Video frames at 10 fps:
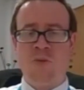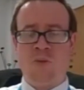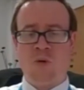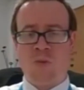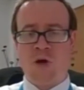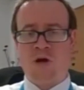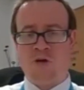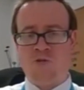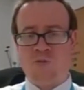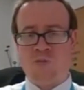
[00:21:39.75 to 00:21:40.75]
but will block
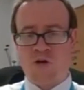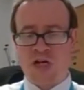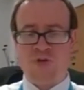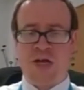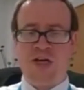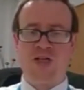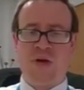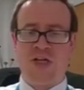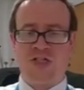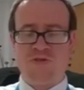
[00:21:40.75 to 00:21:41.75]
off graduate entry
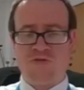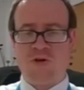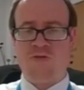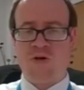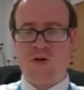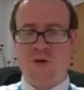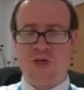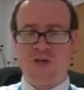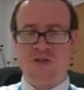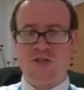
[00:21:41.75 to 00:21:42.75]
medicine for a few of the
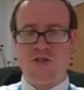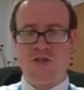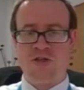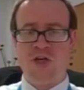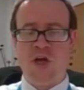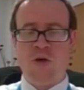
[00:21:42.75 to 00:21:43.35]
medical institutions,